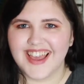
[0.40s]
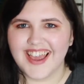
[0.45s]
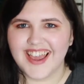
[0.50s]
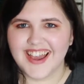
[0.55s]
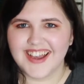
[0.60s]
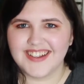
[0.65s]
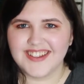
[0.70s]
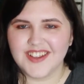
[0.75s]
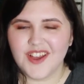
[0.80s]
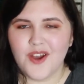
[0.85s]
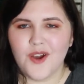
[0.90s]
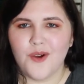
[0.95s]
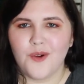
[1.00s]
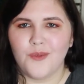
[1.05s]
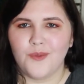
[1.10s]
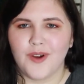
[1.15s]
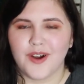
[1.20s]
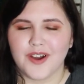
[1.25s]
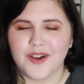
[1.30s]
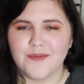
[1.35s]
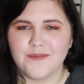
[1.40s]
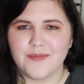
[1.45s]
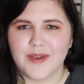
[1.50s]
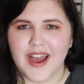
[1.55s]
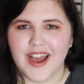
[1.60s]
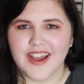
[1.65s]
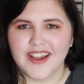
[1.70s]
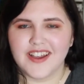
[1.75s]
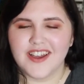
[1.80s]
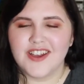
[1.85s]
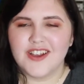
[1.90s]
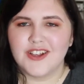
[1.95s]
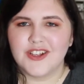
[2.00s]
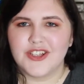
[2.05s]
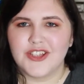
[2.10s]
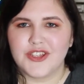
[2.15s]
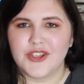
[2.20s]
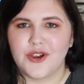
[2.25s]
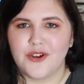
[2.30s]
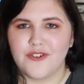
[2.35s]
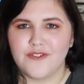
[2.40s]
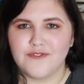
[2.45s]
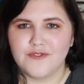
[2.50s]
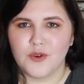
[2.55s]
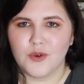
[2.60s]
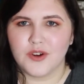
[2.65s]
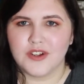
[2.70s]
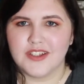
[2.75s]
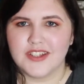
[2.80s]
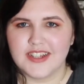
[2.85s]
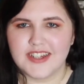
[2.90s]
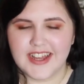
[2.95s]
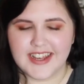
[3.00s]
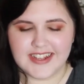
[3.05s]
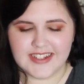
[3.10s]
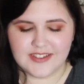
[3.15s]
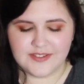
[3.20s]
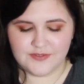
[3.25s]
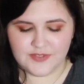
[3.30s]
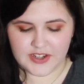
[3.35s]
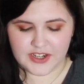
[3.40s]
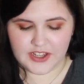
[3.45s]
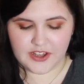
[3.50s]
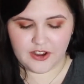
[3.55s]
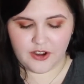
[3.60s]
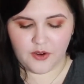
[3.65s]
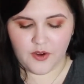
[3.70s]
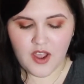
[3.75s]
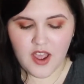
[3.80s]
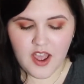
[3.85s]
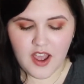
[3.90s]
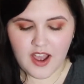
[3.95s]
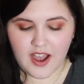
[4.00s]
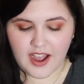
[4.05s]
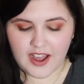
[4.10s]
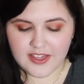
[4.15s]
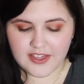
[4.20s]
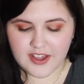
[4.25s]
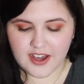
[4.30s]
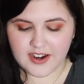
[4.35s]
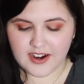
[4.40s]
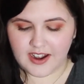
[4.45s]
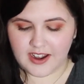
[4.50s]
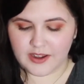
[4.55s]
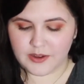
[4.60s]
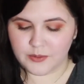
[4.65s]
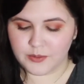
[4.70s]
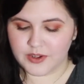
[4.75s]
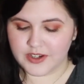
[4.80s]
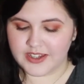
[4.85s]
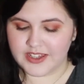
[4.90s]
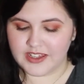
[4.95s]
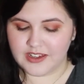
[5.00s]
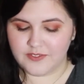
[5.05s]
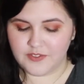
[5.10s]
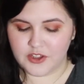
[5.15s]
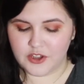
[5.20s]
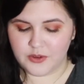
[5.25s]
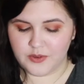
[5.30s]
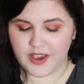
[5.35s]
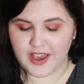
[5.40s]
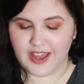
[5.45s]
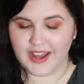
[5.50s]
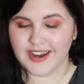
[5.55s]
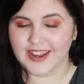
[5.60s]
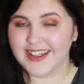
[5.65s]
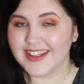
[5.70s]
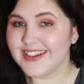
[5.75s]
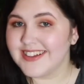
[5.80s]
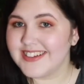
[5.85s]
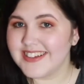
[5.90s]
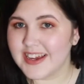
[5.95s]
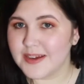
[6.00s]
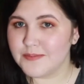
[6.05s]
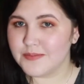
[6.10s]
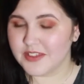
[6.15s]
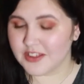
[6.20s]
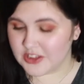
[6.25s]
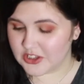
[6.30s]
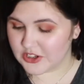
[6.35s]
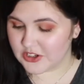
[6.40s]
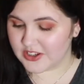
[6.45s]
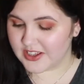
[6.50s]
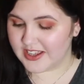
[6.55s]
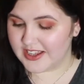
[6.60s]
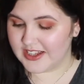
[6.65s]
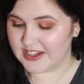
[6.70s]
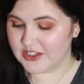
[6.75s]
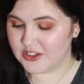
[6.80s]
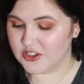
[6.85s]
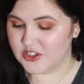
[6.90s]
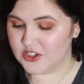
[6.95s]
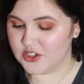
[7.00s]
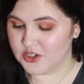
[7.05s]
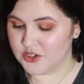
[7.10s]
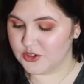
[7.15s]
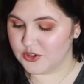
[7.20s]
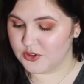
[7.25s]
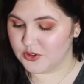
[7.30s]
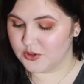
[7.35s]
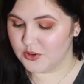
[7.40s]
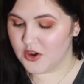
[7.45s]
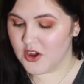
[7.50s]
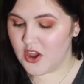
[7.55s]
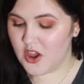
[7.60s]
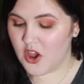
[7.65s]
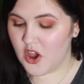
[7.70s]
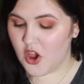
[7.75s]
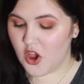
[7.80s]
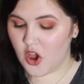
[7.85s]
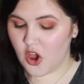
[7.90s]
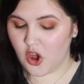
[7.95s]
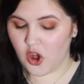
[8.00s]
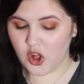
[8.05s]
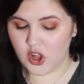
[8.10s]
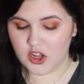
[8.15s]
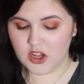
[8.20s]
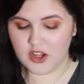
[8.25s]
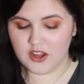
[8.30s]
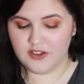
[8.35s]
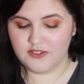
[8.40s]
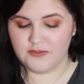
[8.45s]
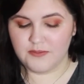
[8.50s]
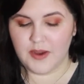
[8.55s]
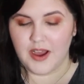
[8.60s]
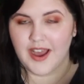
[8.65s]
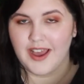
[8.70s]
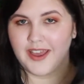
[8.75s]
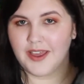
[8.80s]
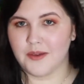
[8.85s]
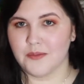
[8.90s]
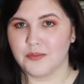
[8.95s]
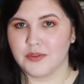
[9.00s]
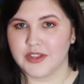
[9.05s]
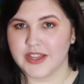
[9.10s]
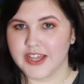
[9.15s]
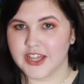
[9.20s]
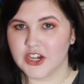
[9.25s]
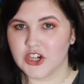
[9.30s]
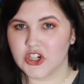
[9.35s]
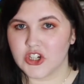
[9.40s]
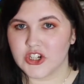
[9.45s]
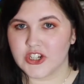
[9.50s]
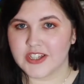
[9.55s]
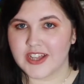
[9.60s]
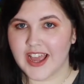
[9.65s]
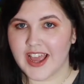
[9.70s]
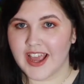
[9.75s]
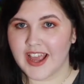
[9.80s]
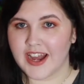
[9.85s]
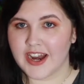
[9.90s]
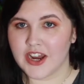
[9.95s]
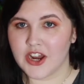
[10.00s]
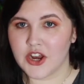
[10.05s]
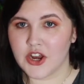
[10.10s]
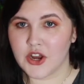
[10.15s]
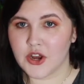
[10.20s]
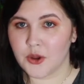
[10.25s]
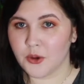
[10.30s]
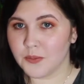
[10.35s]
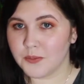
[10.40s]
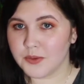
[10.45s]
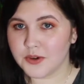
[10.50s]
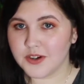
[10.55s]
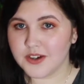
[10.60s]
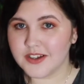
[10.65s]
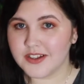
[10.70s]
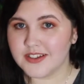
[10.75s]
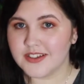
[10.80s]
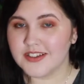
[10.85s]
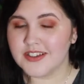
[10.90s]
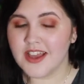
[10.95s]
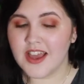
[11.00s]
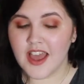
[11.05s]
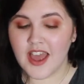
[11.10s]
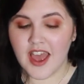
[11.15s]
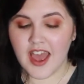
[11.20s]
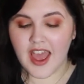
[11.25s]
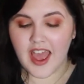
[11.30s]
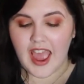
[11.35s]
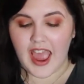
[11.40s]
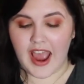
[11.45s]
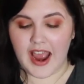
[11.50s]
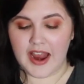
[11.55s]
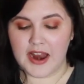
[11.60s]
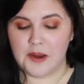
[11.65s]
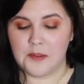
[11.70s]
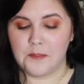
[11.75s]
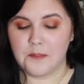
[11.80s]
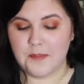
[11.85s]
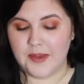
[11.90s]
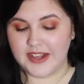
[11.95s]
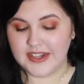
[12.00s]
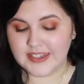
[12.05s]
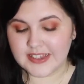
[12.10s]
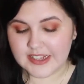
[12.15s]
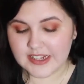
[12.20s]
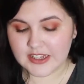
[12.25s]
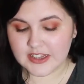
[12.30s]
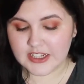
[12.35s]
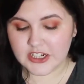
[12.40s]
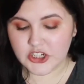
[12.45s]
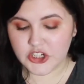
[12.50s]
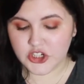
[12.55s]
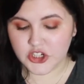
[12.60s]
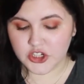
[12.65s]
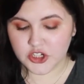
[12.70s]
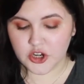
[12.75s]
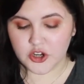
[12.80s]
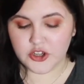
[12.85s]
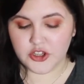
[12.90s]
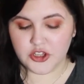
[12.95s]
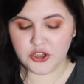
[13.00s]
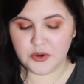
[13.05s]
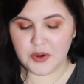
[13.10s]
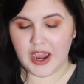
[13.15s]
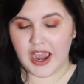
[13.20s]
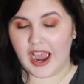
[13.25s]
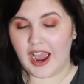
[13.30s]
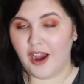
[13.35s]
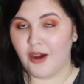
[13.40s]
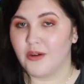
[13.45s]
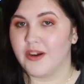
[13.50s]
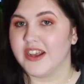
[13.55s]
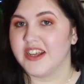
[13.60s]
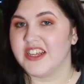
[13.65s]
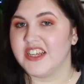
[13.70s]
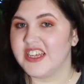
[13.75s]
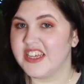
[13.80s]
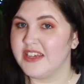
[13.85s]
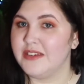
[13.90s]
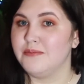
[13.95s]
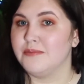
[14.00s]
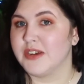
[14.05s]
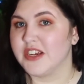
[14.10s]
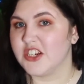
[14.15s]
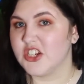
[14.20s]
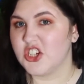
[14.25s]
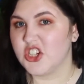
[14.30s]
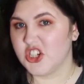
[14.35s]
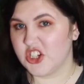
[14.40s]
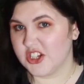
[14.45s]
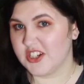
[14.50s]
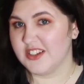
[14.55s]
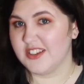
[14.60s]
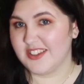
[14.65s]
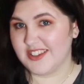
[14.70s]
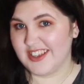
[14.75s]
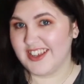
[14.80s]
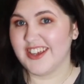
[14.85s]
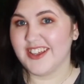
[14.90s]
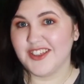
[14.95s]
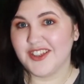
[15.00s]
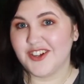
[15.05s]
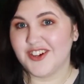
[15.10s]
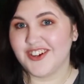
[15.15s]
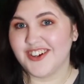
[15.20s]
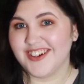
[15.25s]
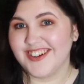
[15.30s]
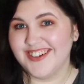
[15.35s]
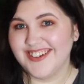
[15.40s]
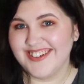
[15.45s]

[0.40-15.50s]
Hey guys, welcome back. So for today's video, I thought I would give you an in-depth look into all of my planners and notebooks and basically show you how I keep my shit together.